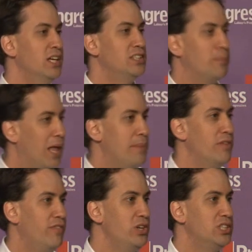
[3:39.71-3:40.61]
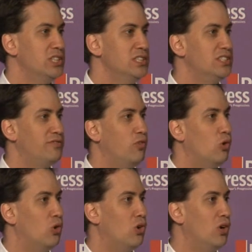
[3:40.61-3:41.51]
to blame the voters
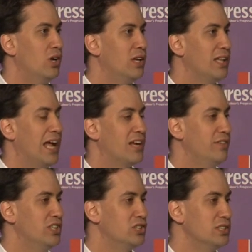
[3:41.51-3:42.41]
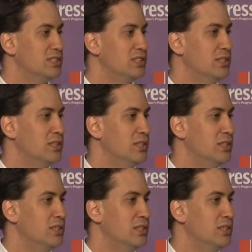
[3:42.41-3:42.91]
for lack of interest,